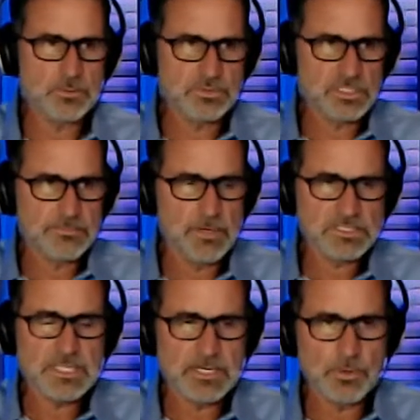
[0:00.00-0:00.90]
there was this
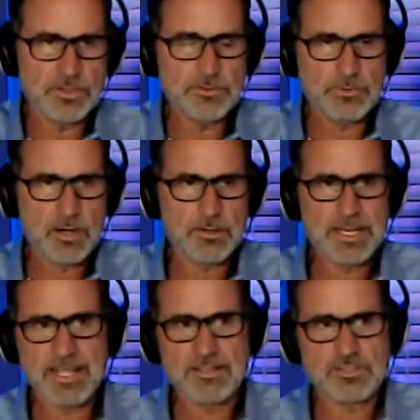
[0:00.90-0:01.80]
Mustang running around
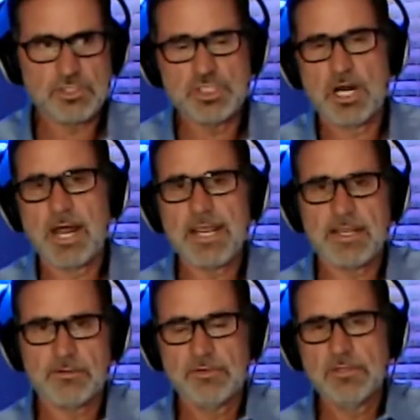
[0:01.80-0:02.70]
and had this giant